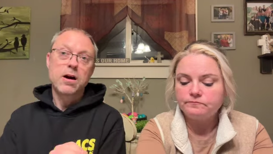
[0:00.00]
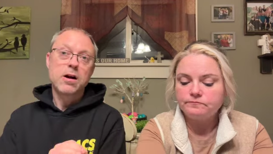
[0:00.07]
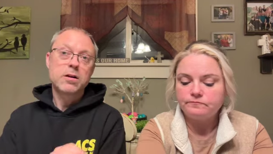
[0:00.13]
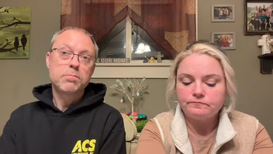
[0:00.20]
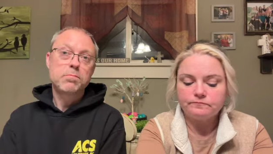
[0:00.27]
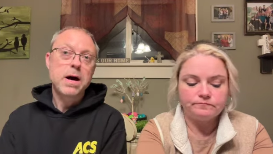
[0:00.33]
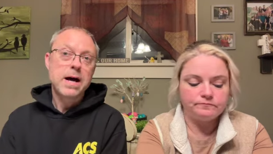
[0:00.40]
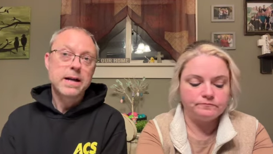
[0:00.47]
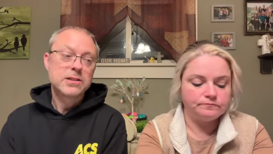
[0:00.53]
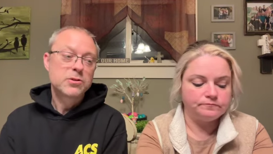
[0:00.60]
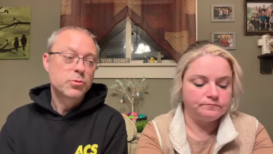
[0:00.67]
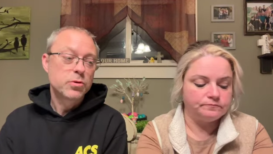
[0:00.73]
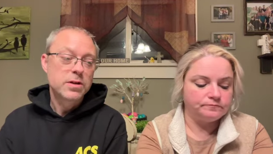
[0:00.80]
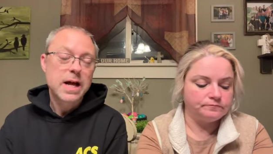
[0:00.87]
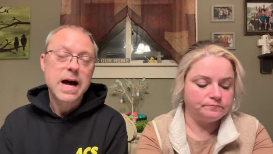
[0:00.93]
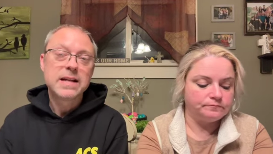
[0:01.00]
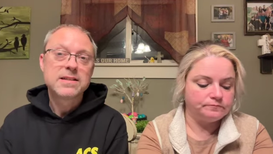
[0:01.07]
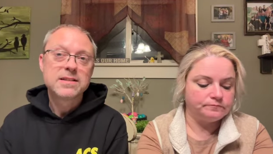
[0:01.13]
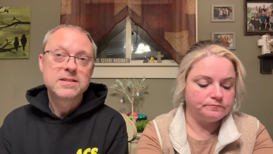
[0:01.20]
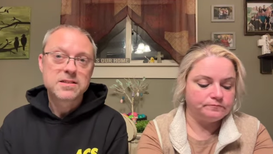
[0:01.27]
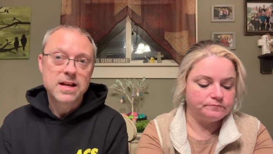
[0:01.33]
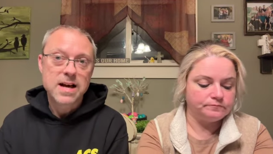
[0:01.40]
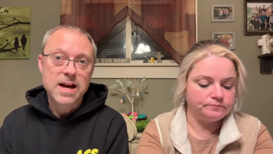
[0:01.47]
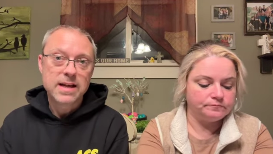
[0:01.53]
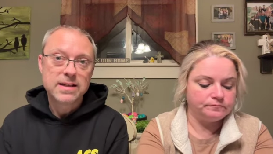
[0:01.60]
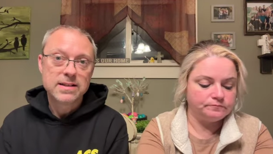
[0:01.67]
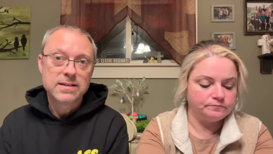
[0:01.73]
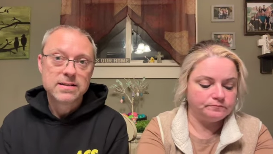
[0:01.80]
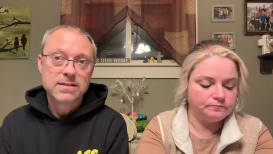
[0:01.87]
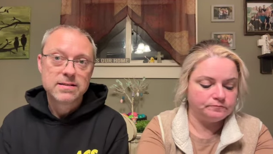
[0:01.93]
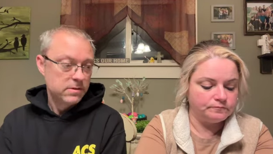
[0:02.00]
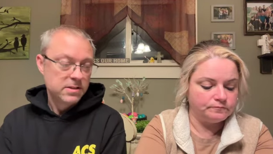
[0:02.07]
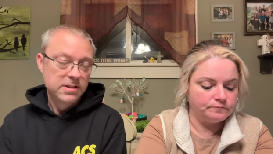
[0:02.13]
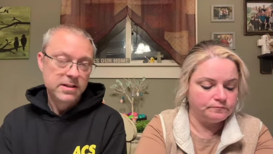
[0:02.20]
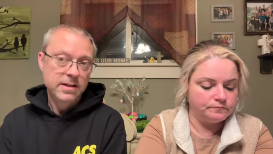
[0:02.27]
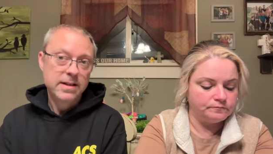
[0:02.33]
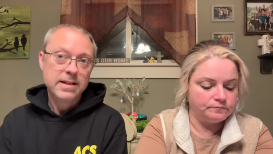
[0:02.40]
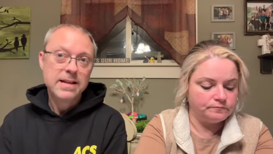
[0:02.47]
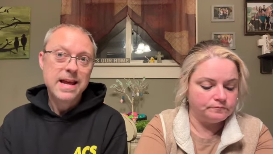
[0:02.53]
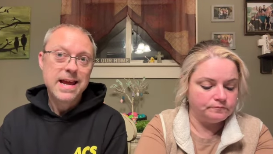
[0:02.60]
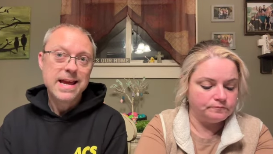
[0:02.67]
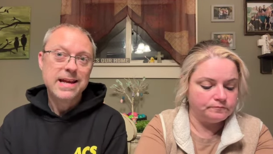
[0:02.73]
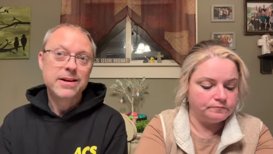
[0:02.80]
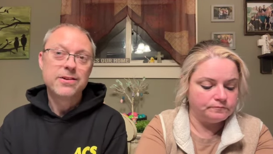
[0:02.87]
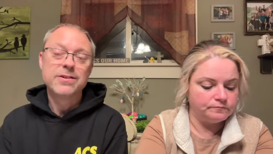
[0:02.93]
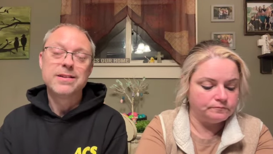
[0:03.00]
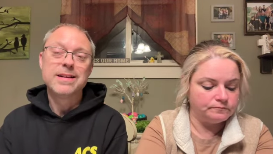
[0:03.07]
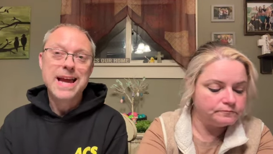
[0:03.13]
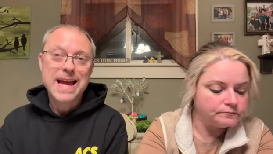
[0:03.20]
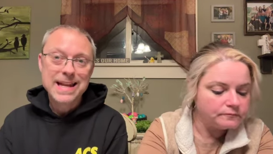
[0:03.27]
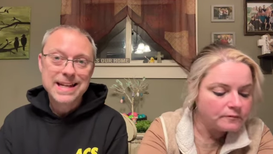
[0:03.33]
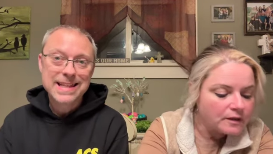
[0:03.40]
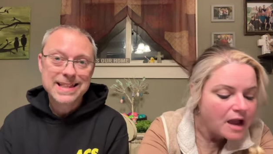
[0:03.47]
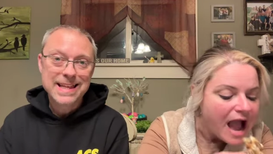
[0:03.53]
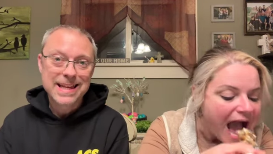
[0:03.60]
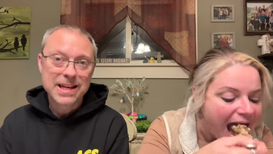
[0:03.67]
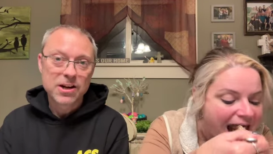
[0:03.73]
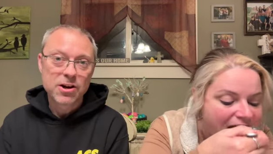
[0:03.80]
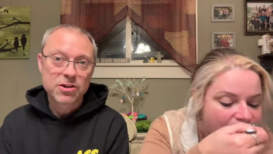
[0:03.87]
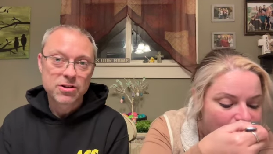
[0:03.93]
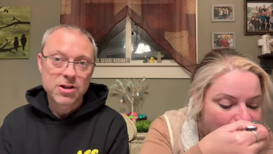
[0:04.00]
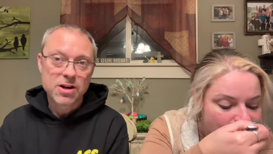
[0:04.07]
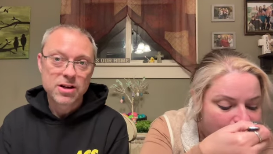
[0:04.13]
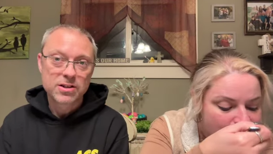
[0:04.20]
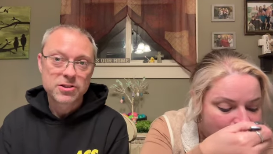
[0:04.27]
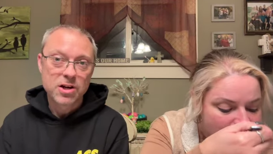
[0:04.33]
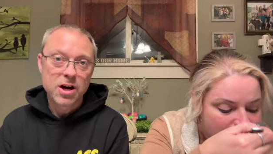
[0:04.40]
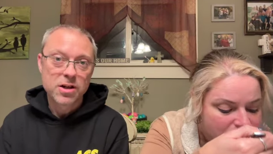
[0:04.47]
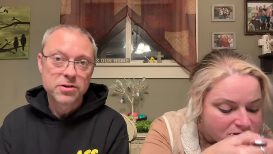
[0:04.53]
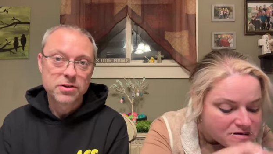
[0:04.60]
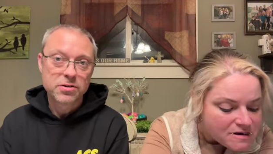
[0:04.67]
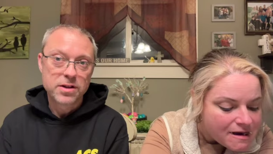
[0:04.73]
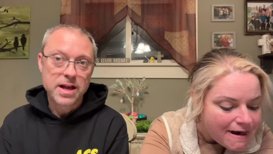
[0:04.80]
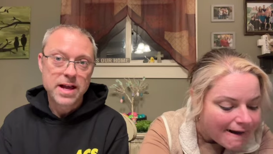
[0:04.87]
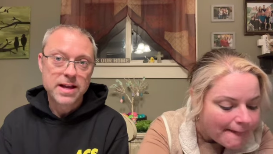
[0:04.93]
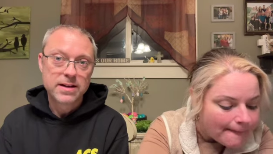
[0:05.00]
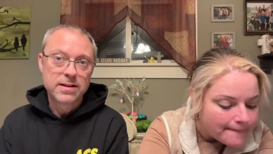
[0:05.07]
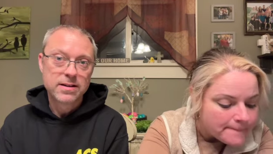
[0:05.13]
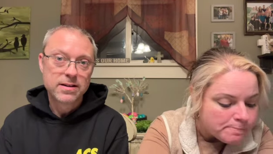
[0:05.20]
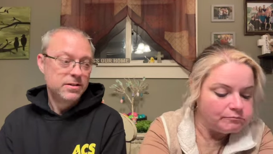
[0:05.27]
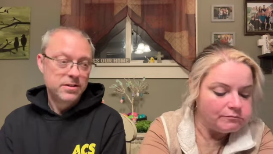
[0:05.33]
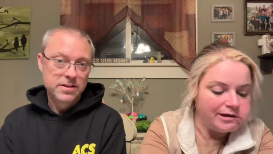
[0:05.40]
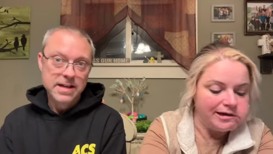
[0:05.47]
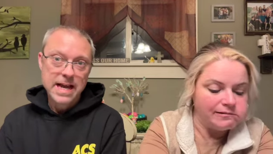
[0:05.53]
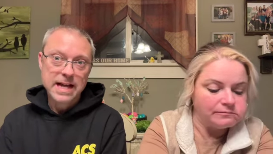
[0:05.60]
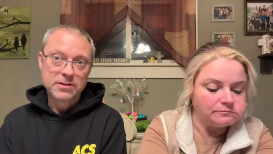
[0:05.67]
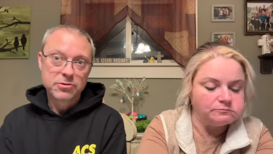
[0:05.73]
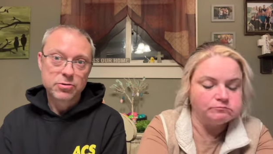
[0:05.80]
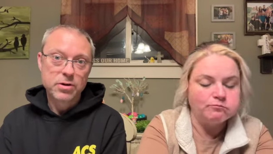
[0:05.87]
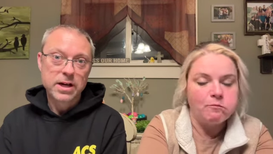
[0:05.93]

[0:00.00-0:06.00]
Speaker 1: our bodies were not designed to inhale anything in our lungs other than the natural